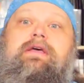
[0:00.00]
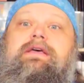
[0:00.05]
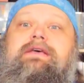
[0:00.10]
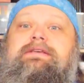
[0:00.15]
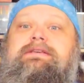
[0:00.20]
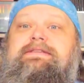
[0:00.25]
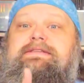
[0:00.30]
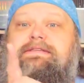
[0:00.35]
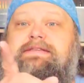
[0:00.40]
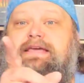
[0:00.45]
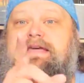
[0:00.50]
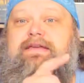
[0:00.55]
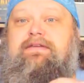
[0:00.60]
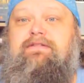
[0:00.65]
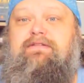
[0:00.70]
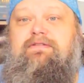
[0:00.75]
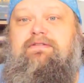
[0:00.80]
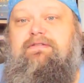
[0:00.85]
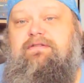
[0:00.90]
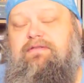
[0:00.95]

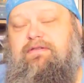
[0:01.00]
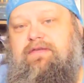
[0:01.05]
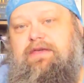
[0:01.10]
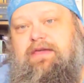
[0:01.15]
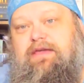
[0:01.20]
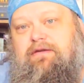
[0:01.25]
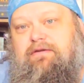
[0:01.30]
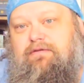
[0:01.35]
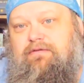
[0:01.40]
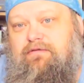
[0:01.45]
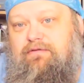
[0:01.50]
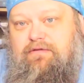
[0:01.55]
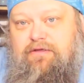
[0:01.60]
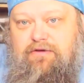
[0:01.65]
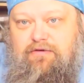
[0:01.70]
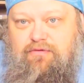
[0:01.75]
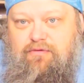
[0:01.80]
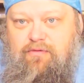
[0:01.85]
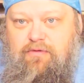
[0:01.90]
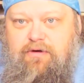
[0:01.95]
6 things
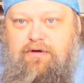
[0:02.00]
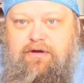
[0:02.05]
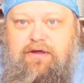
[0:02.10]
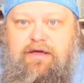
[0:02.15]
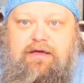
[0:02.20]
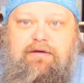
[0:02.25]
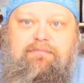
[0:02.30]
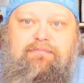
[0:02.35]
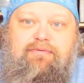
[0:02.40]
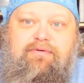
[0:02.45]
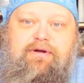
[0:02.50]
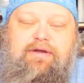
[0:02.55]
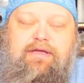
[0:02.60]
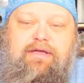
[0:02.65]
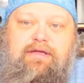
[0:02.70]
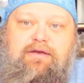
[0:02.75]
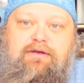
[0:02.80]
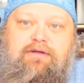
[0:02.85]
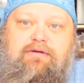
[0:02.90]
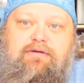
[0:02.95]
that you are not
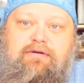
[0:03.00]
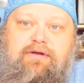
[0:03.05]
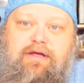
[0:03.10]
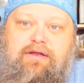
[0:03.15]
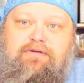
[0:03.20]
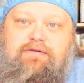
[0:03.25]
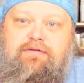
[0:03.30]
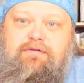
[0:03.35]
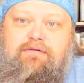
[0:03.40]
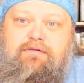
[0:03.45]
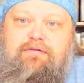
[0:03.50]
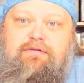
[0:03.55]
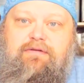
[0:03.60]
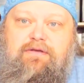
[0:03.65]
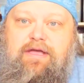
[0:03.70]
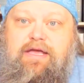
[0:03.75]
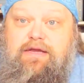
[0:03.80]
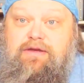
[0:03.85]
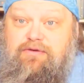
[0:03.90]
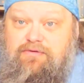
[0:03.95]
putting into your dungeons,
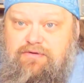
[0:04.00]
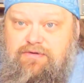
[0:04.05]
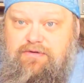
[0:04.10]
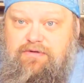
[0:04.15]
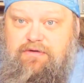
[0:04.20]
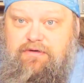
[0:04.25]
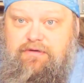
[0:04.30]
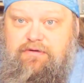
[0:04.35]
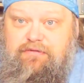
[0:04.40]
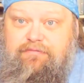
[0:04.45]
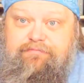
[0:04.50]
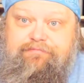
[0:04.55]
and you should.